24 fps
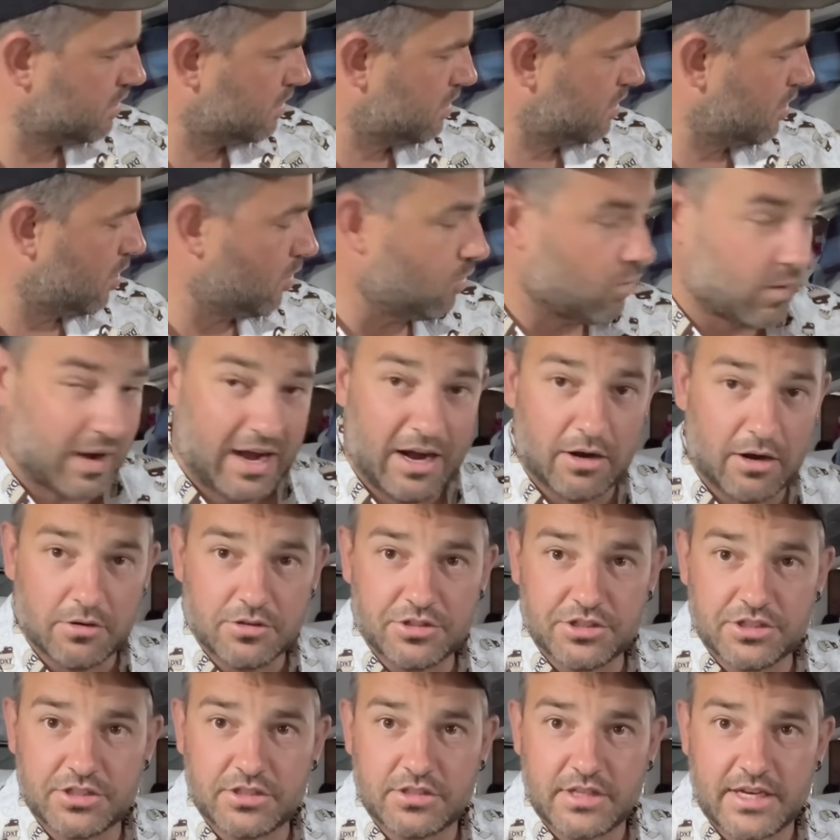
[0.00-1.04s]
Oh, wow.
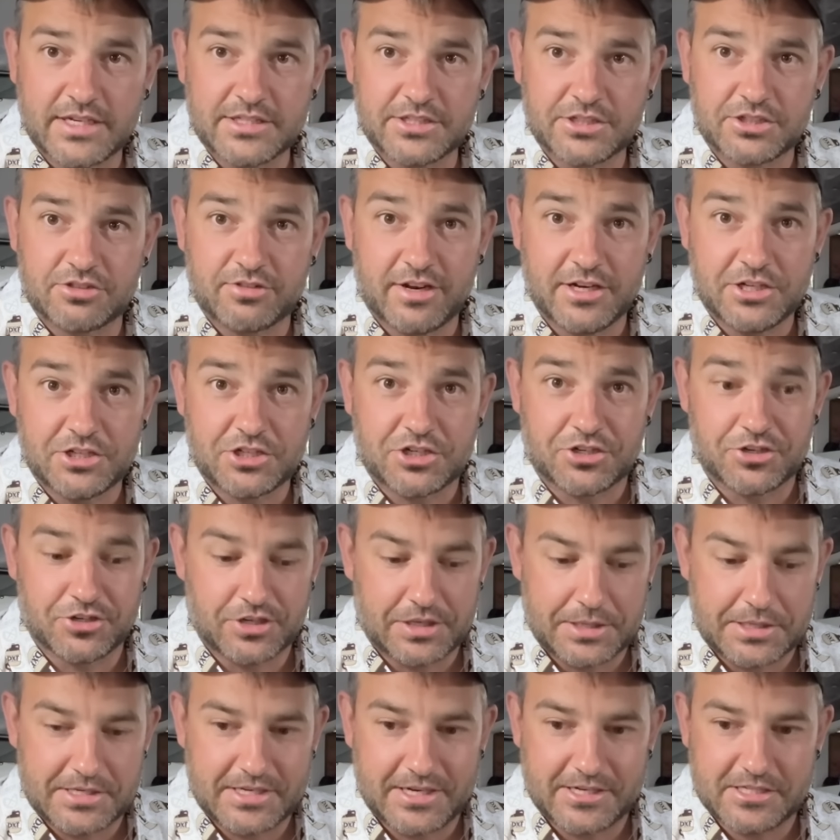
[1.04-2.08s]
Just that stretch turned on
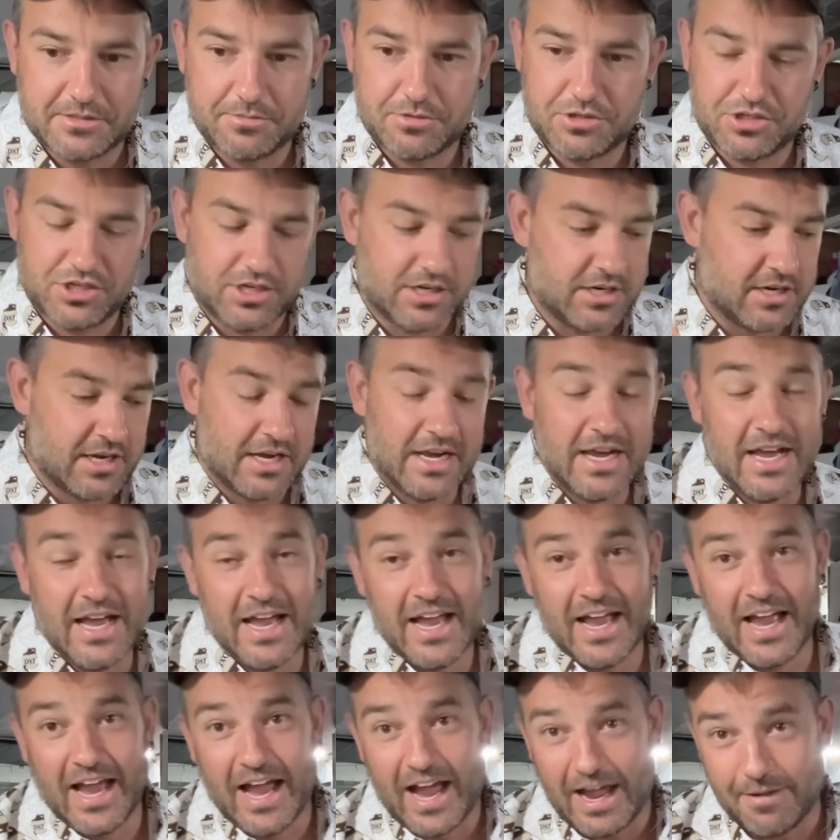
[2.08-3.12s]
the TENS machine.
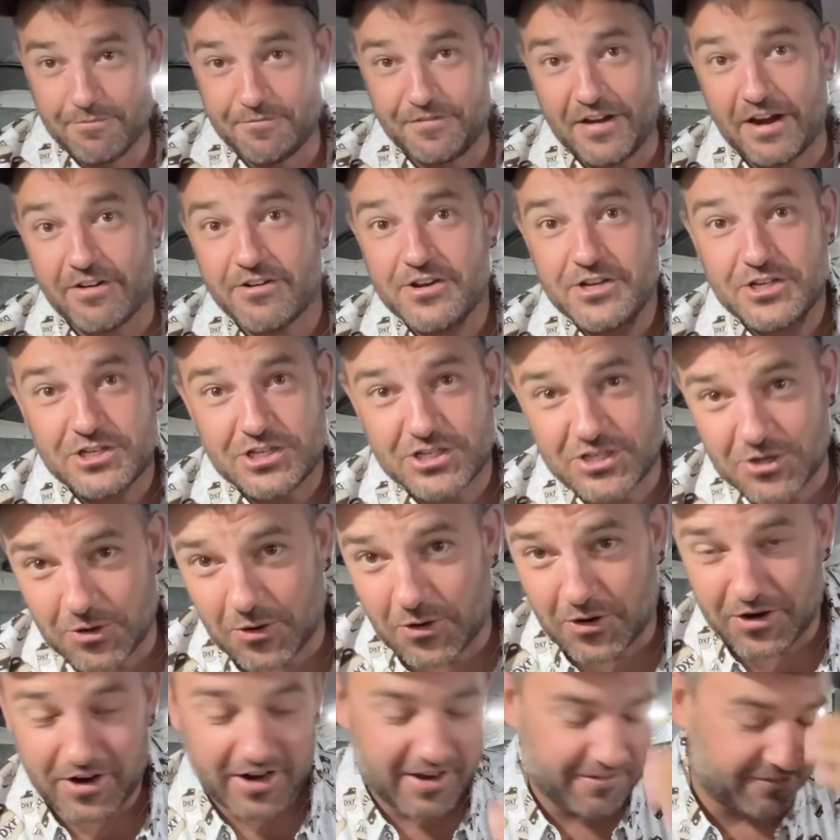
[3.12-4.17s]
I'm very
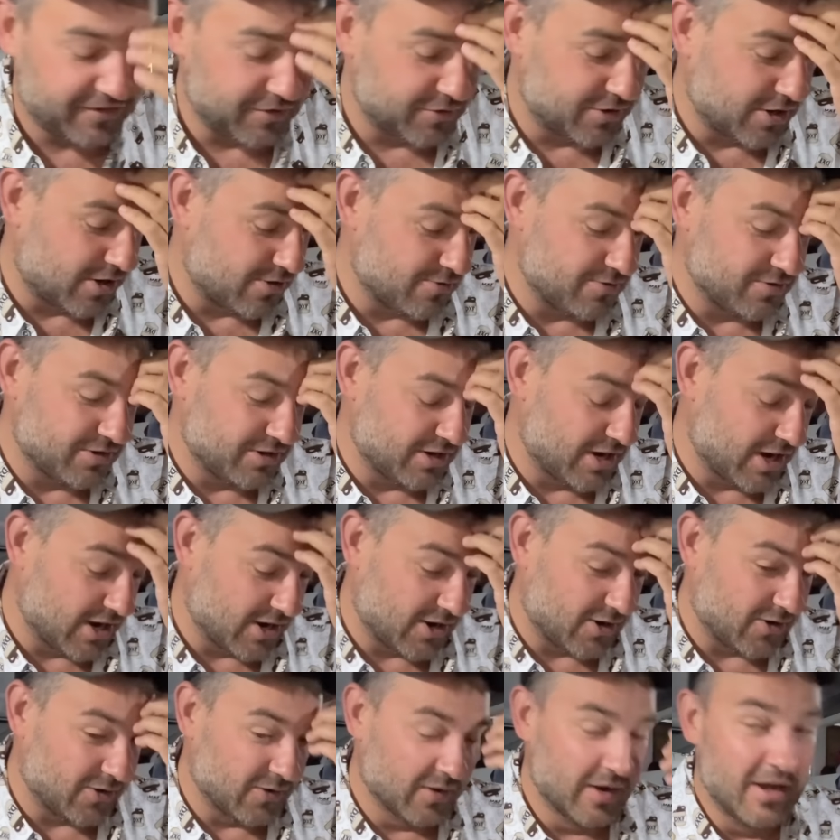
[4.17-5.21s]
sore. If you don't
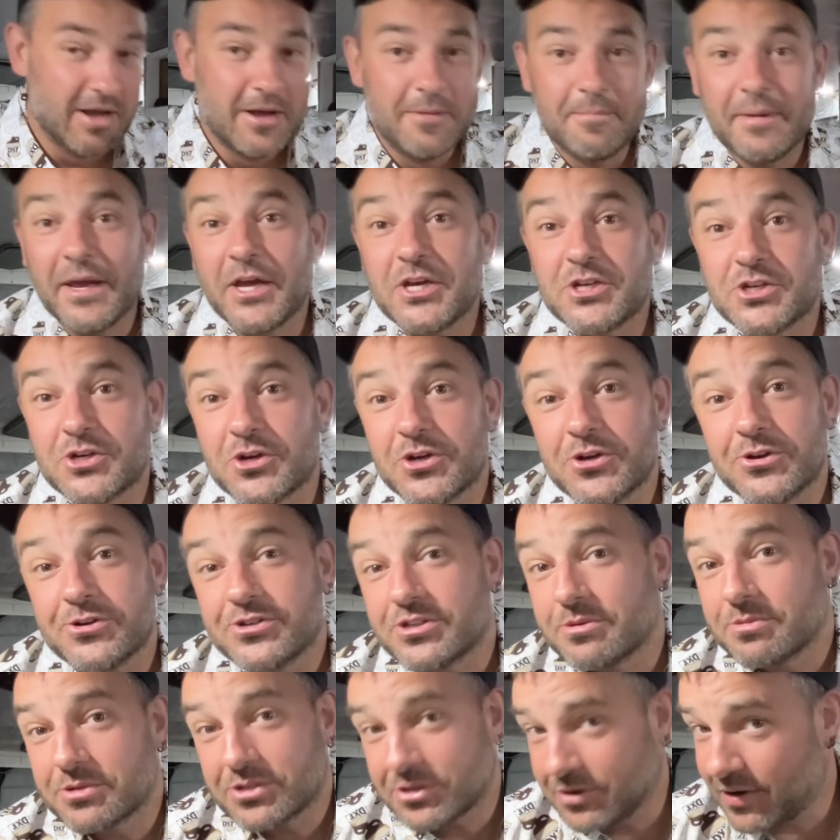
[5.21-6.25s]
know, make sure you're
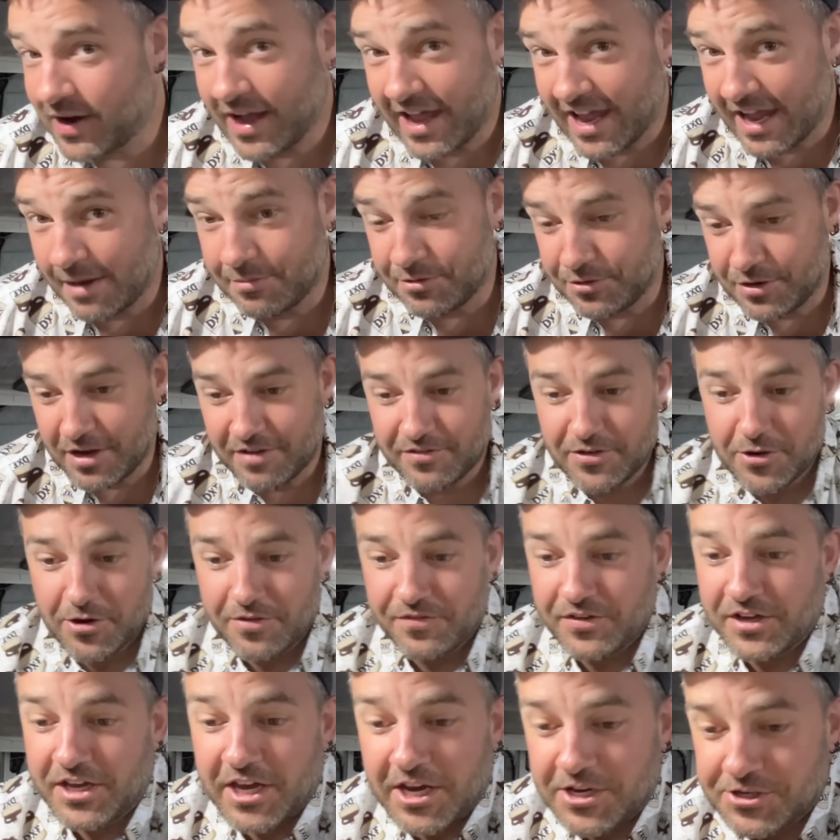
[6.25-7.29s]
subscribed and you have
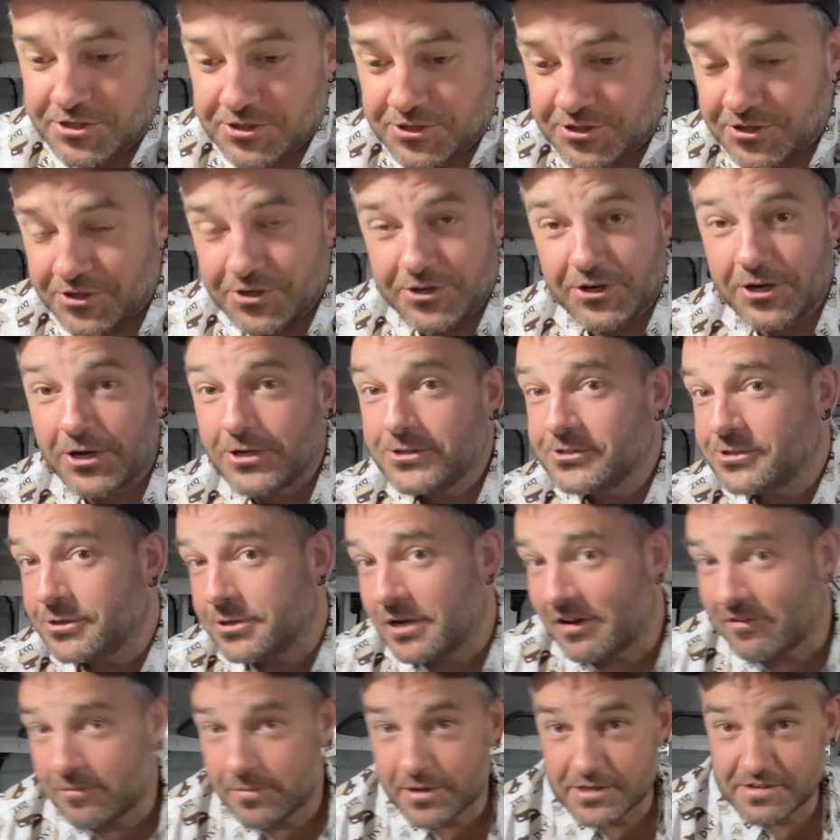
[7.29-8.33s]
notifications turned on so you
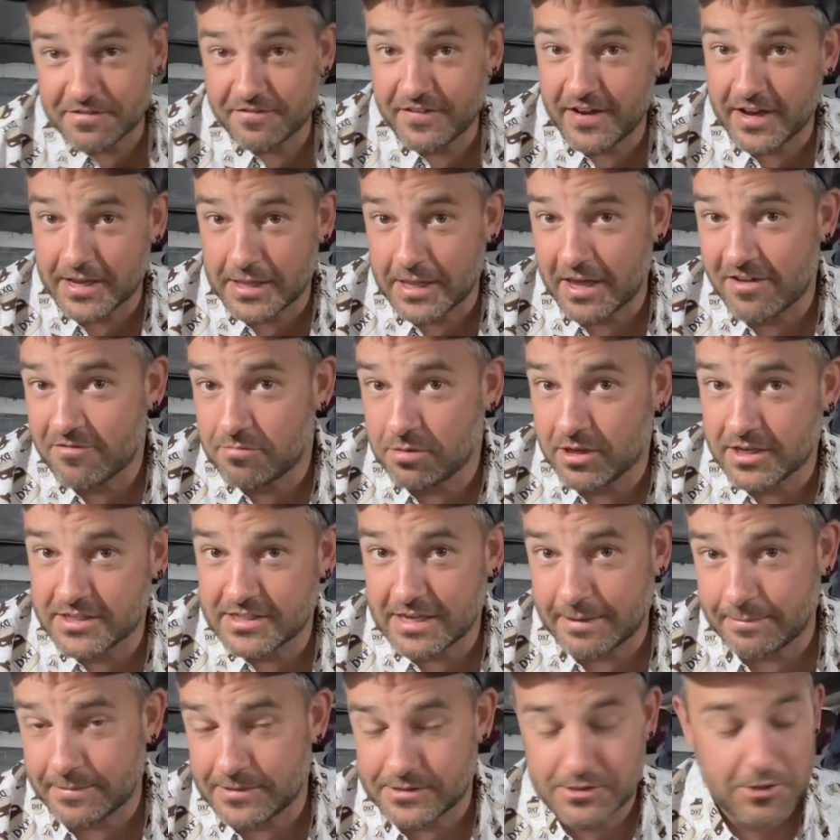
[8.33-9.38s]
never miss a Van Life Plus
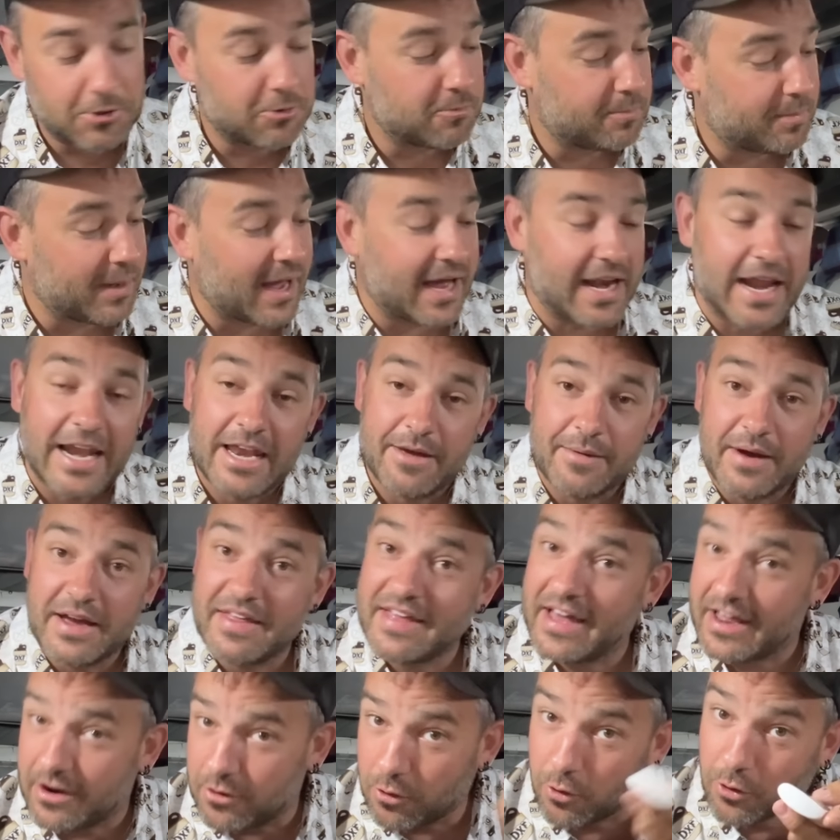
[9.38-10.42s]
episode. But anyway,
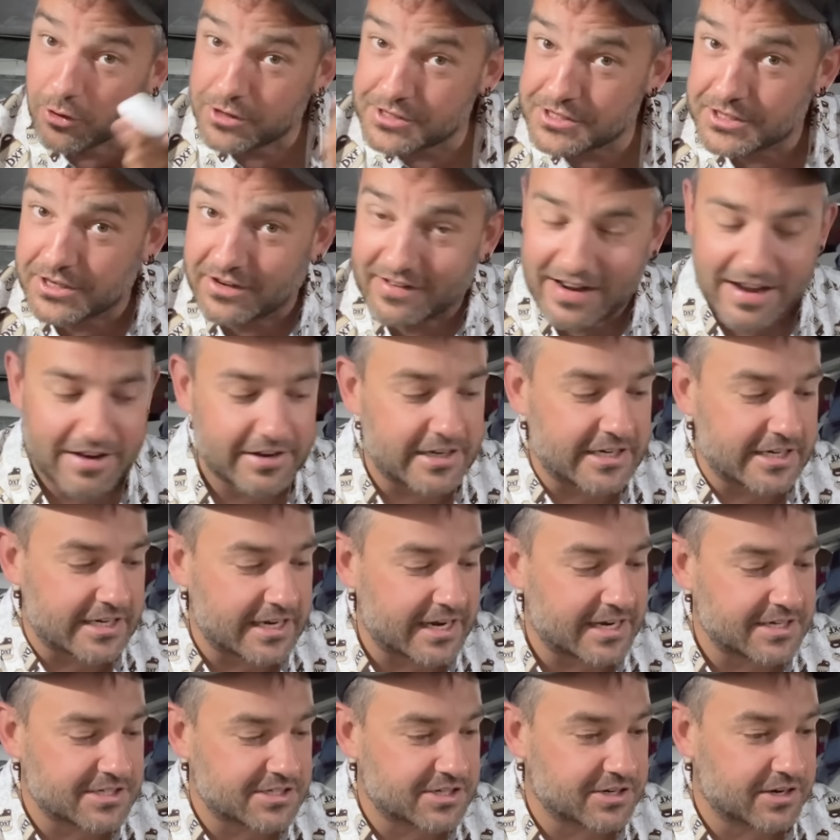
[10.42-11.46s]
that horsing around I did
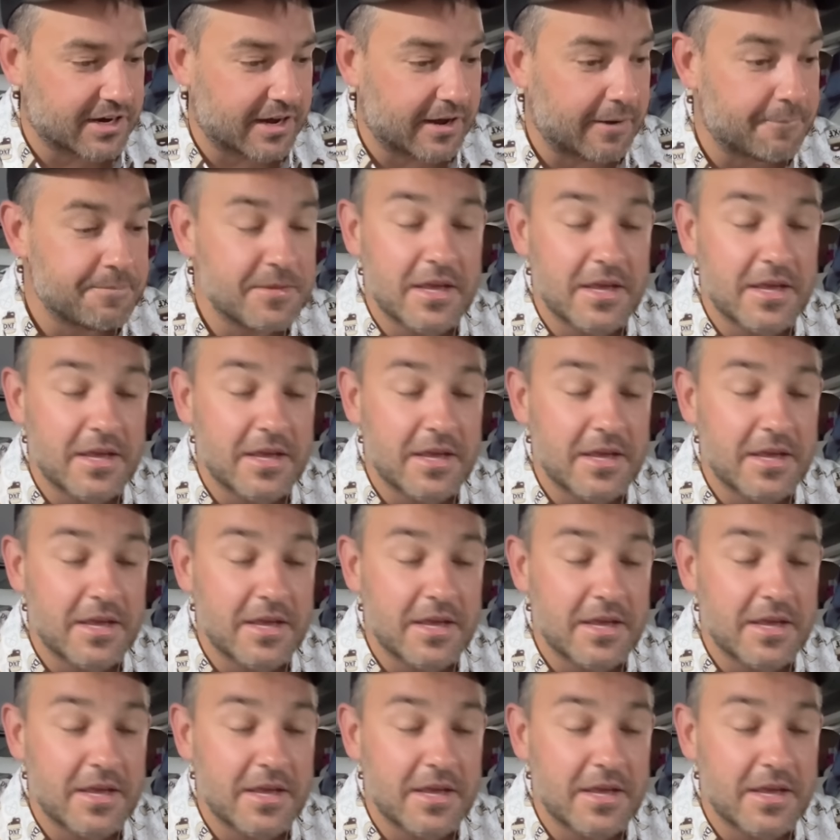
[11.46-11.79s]
yesterday.